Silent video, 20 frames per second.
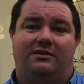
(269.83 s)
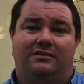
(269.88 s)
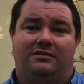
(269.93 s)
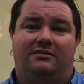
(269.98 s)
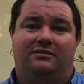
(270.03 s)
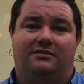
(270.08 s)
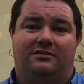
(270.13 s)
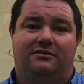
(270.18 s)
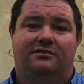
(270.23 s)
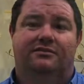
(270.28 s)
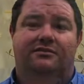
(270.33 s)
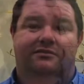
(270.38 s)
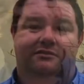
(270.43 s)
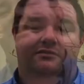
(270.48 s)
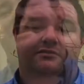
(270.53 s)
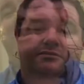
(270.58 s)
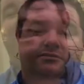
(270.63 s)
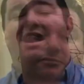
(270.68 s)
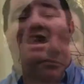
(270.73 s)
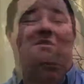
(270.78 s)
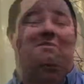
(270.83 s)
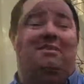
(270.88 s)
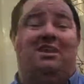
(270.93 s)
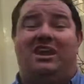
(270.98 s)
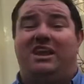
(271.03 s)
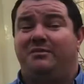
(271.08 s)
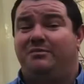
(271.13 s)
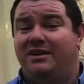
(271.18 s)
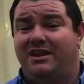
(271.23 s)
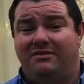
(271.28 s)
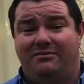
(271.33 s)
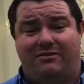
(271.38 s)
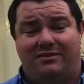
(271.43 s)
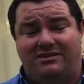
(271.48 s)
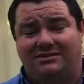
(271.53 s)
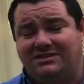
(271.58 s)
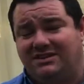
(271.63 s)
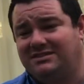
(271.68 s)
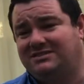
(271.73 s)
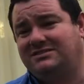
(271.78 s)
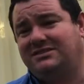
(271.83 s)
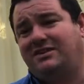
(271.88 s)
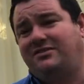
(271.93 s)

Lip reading: Mm. I recommend everyone does it.